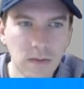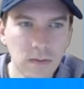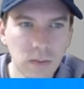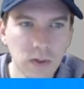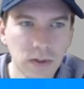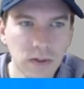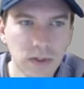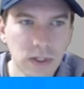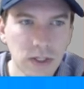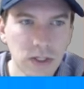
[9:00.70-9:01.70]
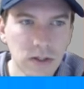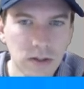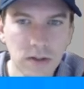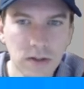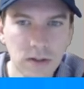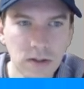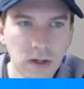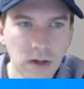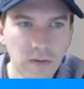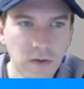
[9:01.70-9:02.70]
Posterization.
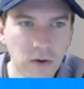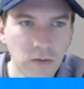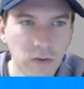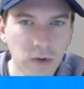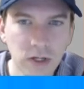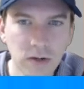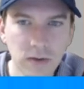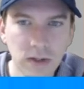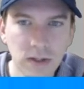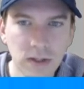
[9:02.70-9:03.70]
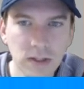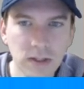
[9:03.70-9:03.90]
How far do we want to go with this?